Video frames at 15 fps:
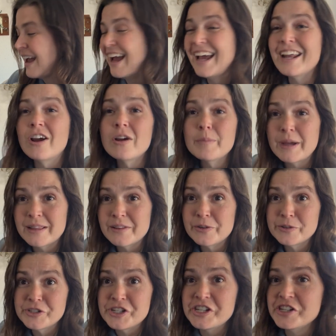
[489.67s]
And on my
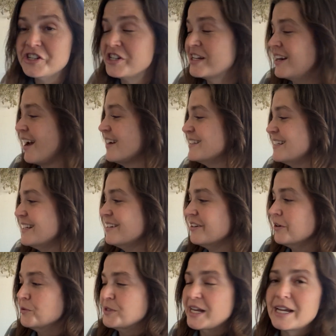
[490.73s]
little cheat sheet, I did
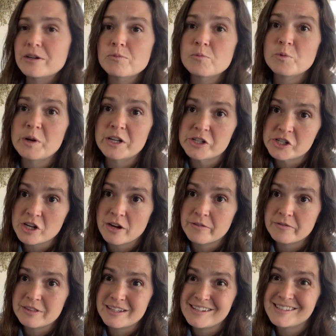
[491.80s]
notate which
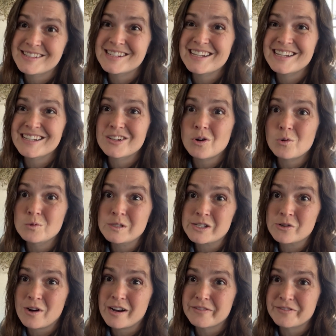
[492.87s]
of these need cold
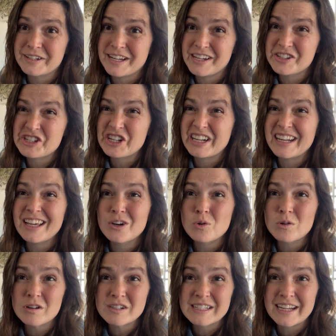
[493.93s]
stratification in
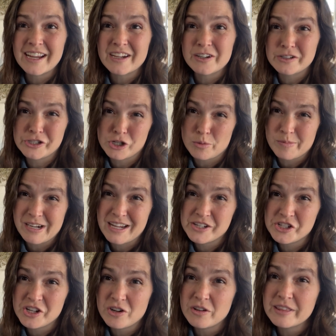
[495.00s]
order to get good
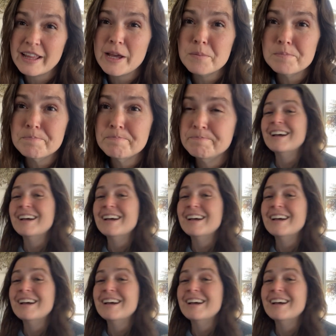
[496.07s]
germination on them.